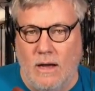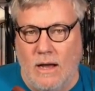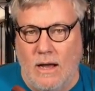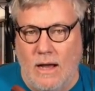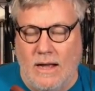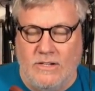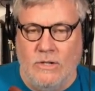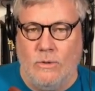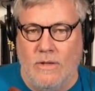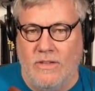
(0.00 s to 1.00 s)
Uh, I
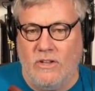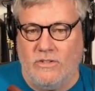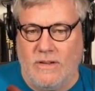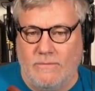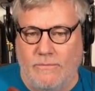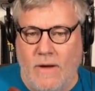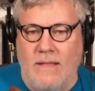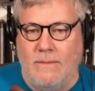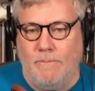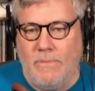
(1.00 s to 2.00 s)
do. I think you just have to
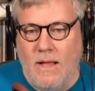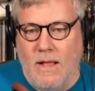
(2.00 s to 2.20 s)
find them.